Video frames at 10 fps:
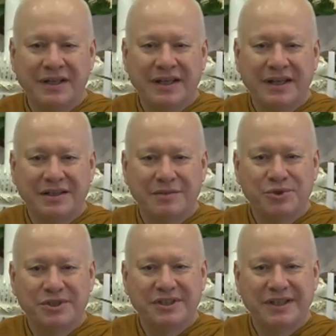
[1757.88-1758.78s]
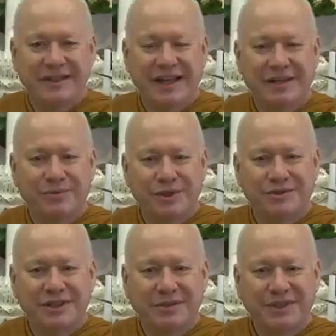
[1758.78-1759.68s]
And the Buddha said the 8
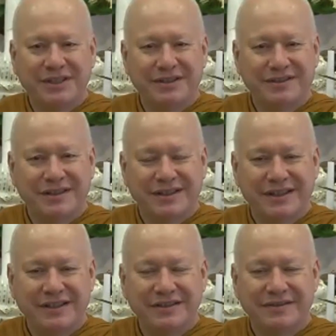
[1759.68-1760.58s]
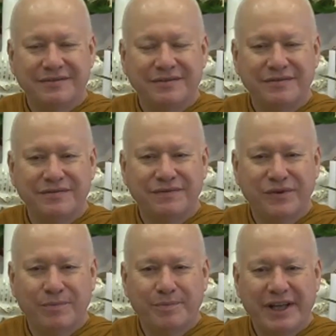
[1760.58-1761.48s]
worldly winds are these
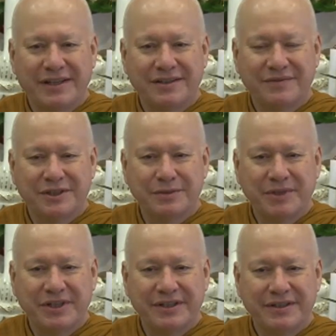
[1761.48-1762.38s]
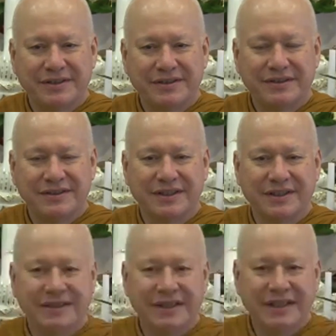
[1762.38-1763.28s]
4 pairs of experience, like
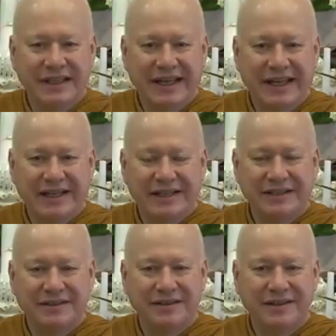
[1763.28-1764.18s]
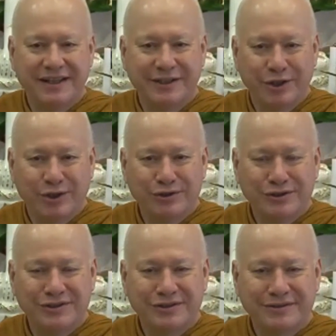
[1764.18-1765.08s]
gain and
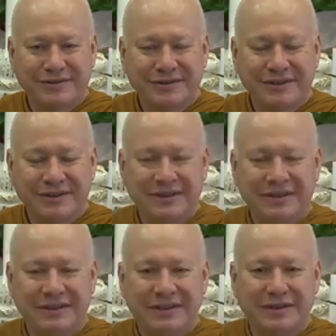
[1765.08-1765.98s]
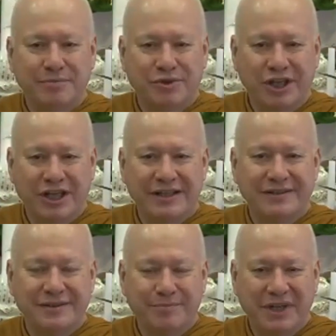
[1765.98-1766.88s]
loss,
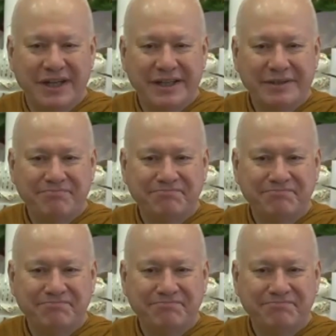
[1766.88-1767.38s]
praise and blame,